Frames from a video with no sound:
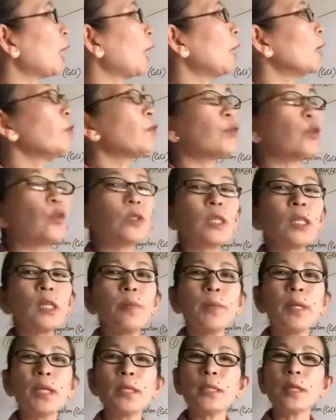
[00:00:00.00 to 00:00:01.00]
the
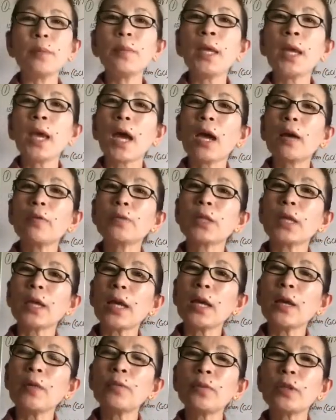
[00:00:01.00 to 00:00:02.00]
N14 medium after
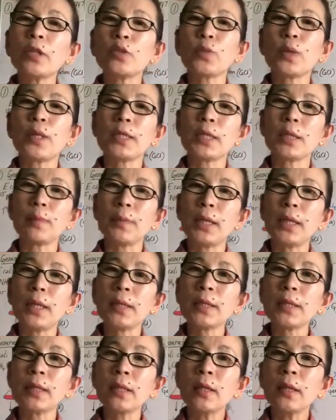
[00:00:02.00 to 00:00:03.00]
every 20
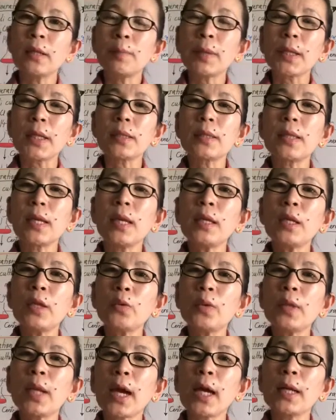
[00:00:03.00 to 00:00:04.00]
minutes because they
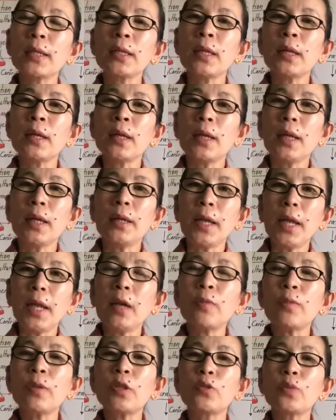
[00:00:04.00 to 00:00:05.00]
knew that in
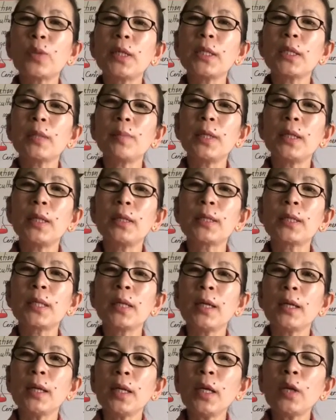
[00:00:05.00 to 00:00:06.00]
every 20 minutes,
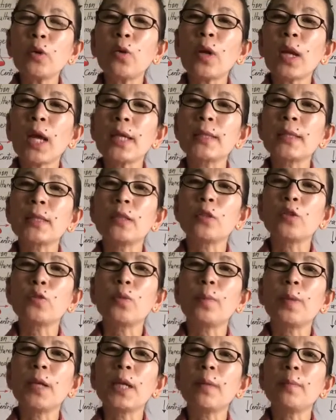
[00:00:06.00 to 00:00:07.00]
E. coli cells
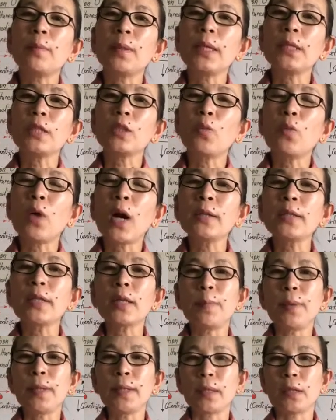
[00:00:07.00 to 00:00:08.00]
would be completing one
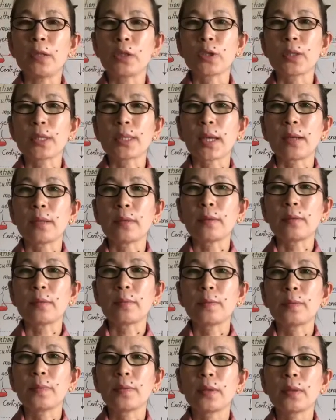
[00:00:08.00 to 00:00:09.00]
replication cycle.
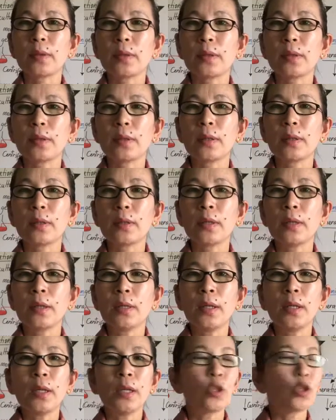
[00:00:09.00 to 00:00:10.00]

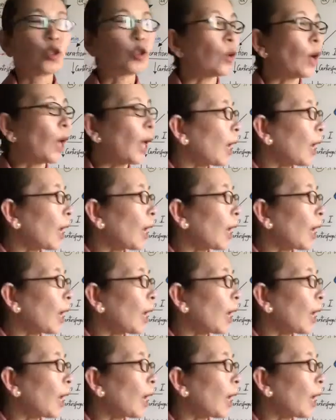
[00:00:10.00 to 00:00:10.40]
So